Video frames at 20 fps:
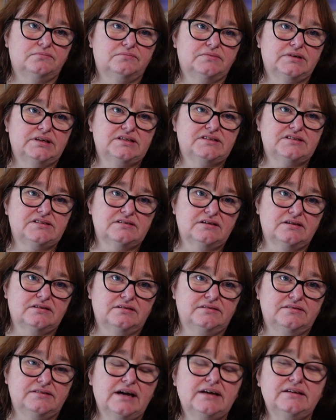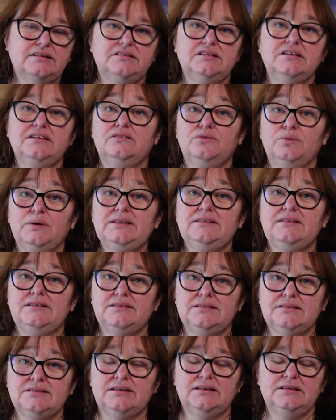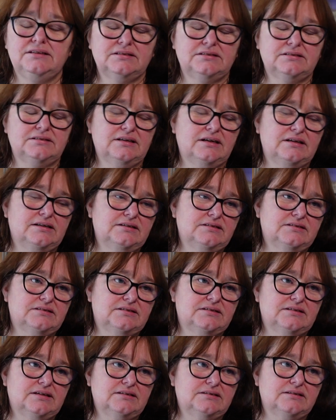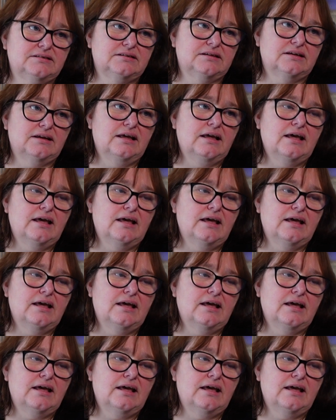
it's 1926 that it's set.